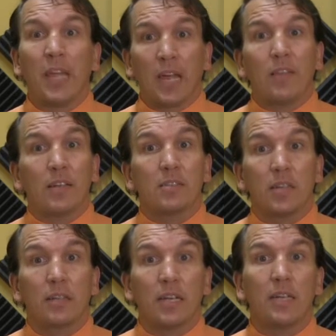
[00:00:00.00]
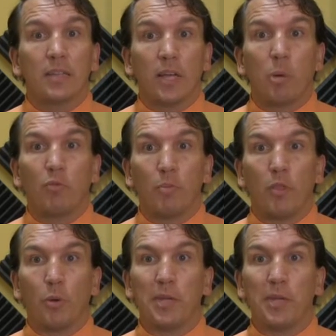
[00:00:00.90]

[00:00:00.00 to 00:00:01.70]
and that is getting the help from other